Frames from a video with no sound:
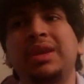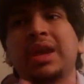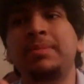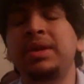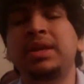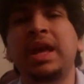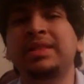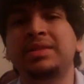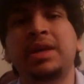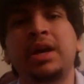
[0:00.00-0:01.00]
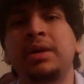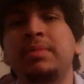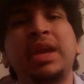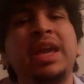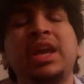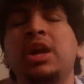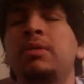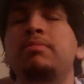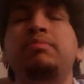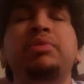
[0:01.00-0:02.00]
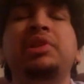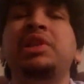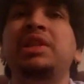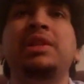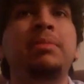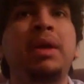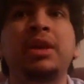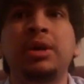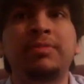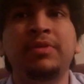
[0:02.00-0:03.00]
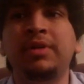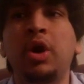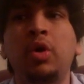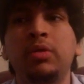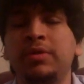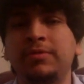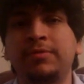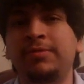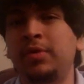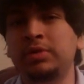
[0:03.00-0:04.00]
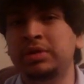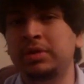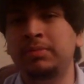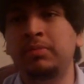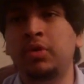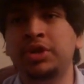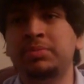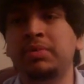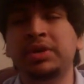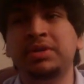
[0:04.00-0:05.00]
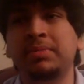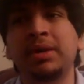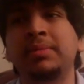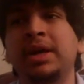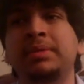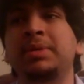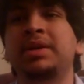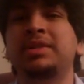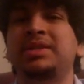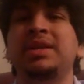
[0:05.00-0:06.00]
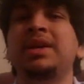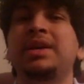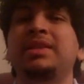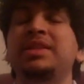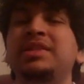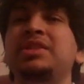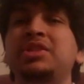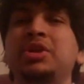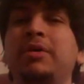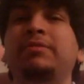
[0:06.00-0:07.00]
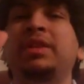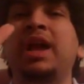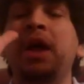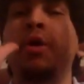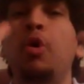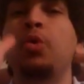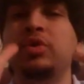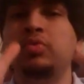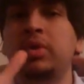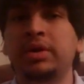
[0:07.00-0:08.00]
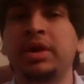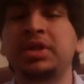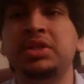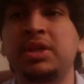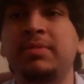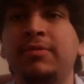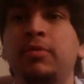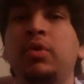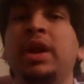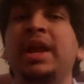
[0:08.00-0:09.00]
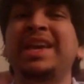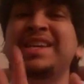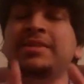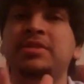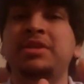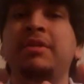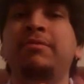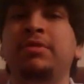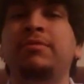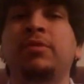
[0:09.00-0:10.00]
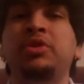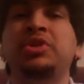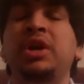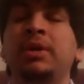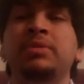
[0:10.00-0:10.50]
I mean, at the time, it completely made up for all the faults of the Orange Bricks in my mind, because this is stuff that I always wanted to see before, and I get to see it for the first time.